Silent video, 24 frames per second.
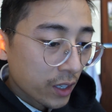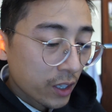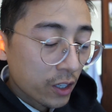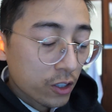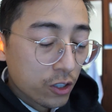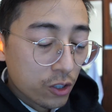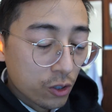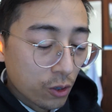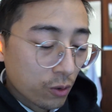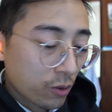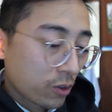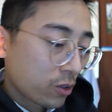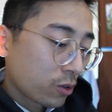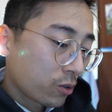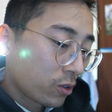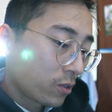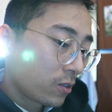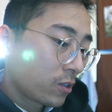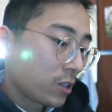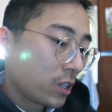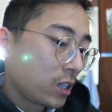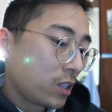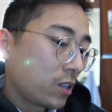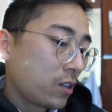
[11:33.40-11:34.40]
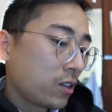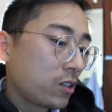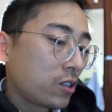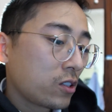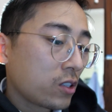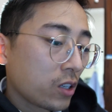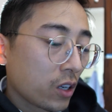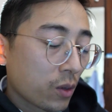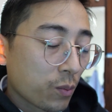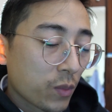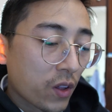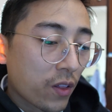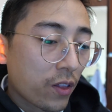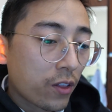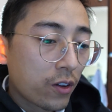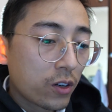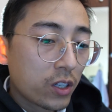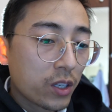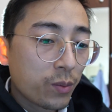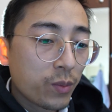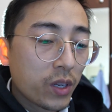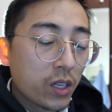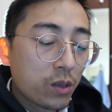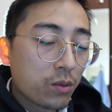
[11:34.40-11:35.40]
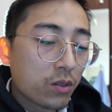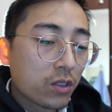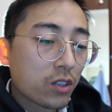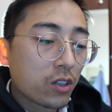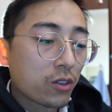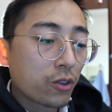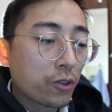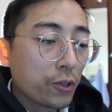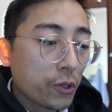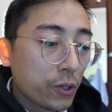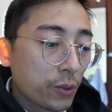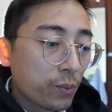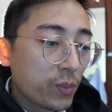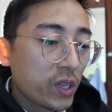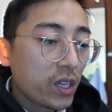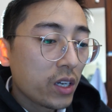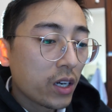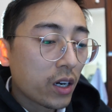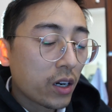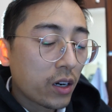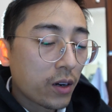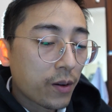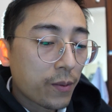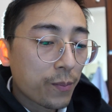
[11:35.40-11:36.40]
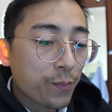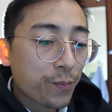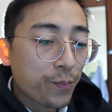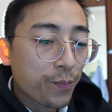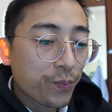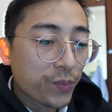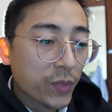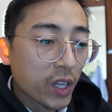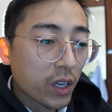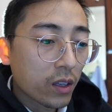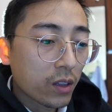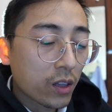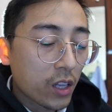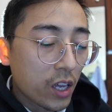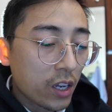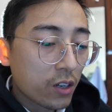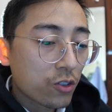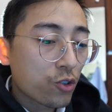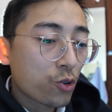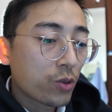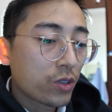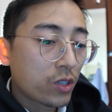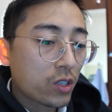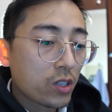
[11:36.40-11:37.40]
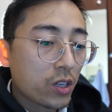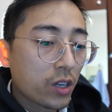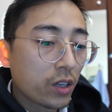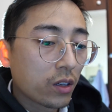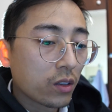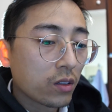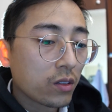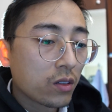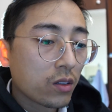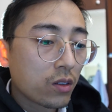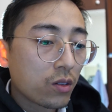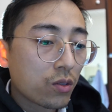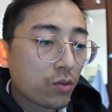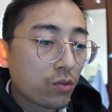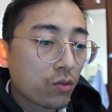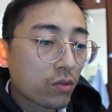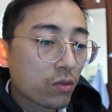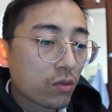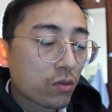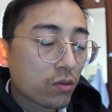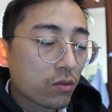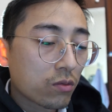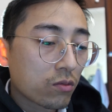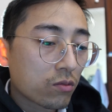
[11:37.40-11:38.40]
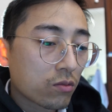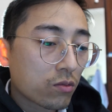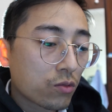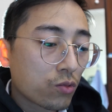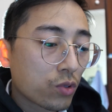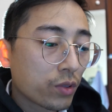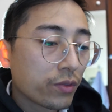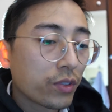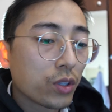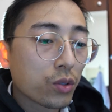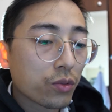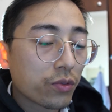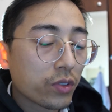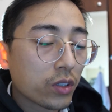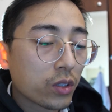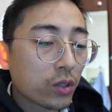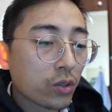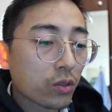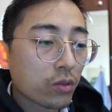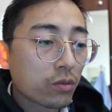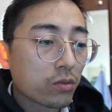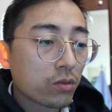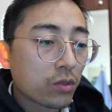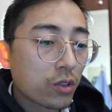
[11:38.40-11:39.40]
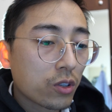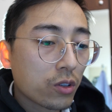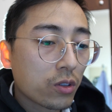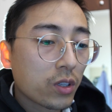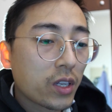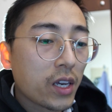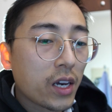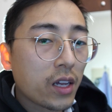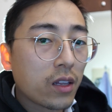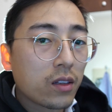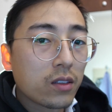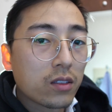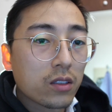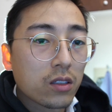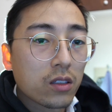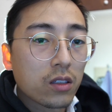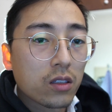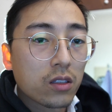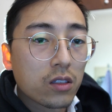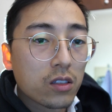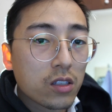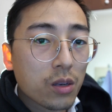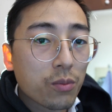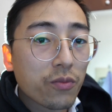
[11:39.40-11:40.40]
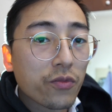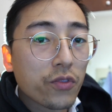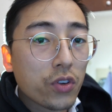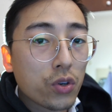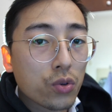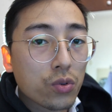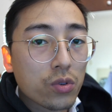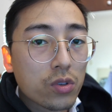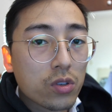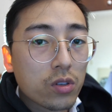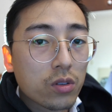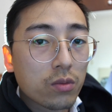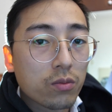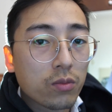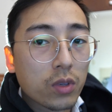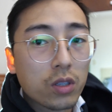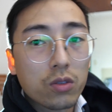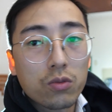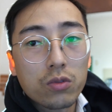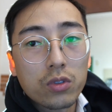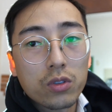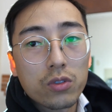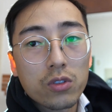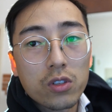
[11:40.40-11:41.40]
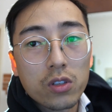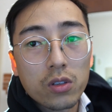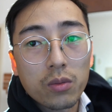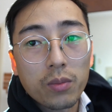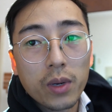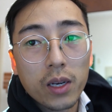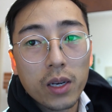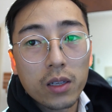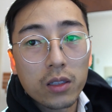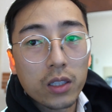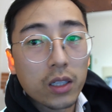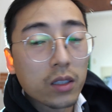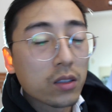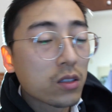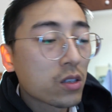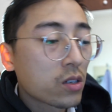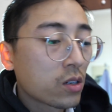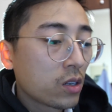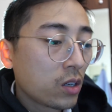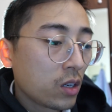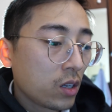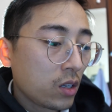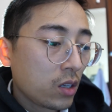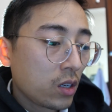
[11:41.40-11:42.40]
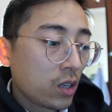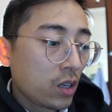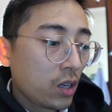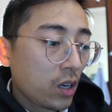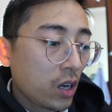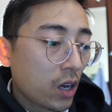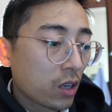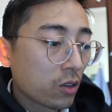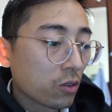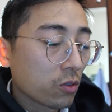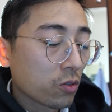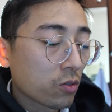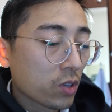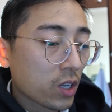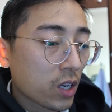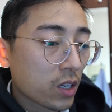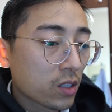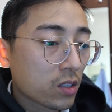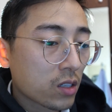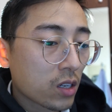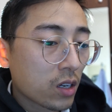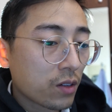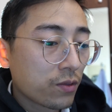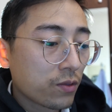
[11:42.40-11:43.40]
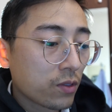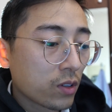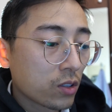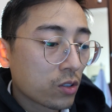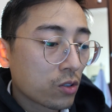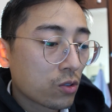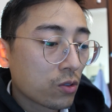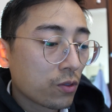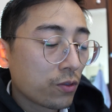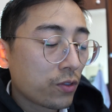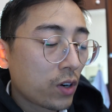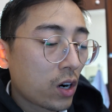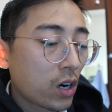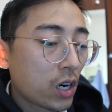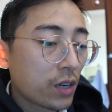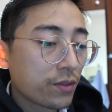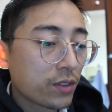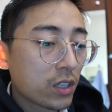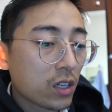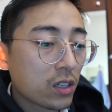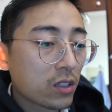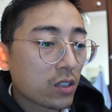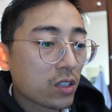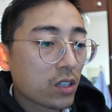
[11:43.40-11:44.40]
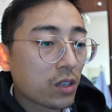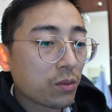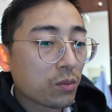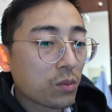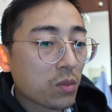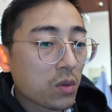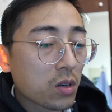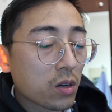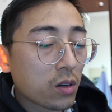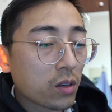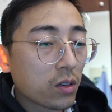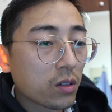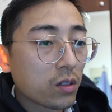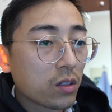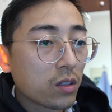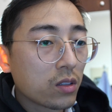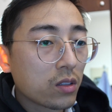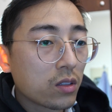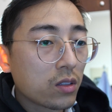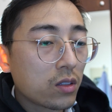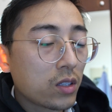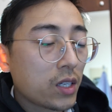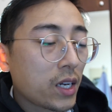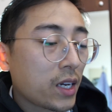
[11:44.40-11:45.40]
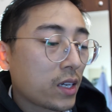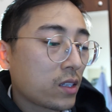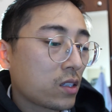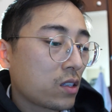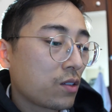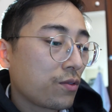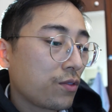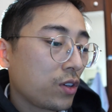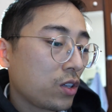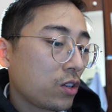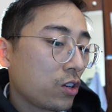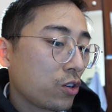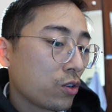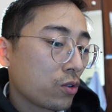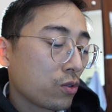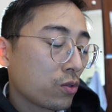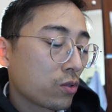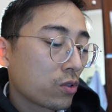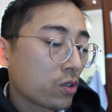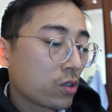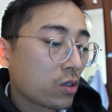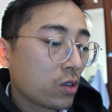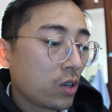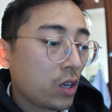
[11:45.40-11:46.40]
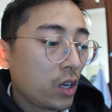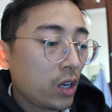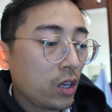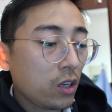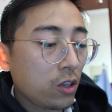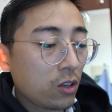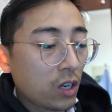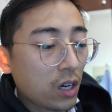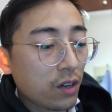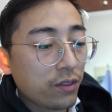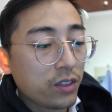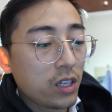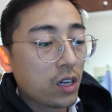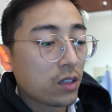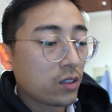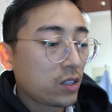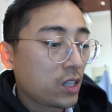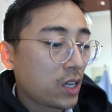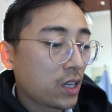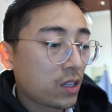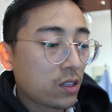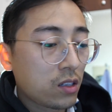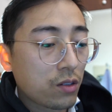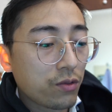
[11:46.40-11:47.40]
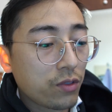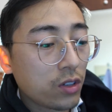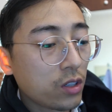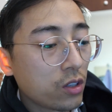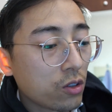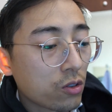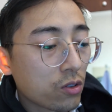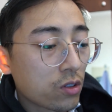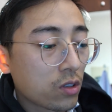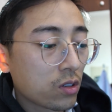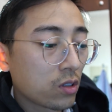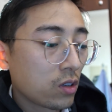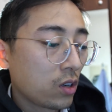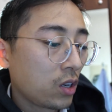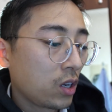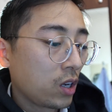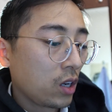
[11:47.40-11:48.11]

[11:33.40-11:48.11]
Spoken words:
so the Sigma 30mm could be an interesting review video, could get some views, but we'll see about that. I don't know yet. So far I've done some test videos. I've done test videos